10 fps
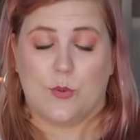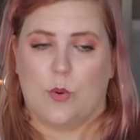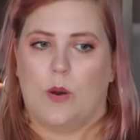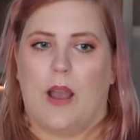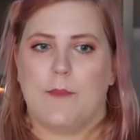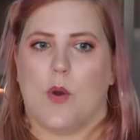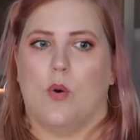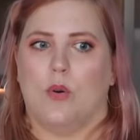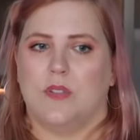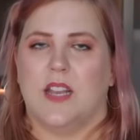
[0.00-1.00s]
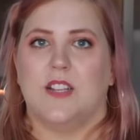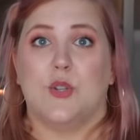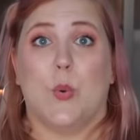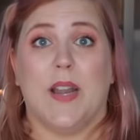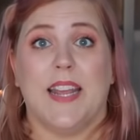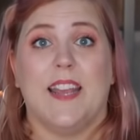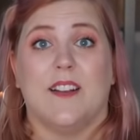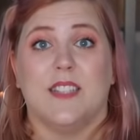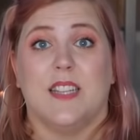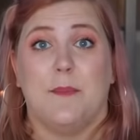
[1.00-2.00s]
whoa, I'm old, twenty
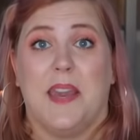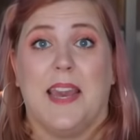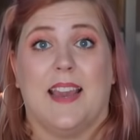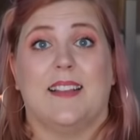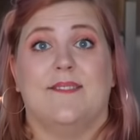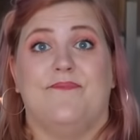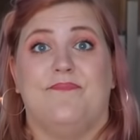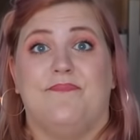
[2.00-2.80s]
years in the making.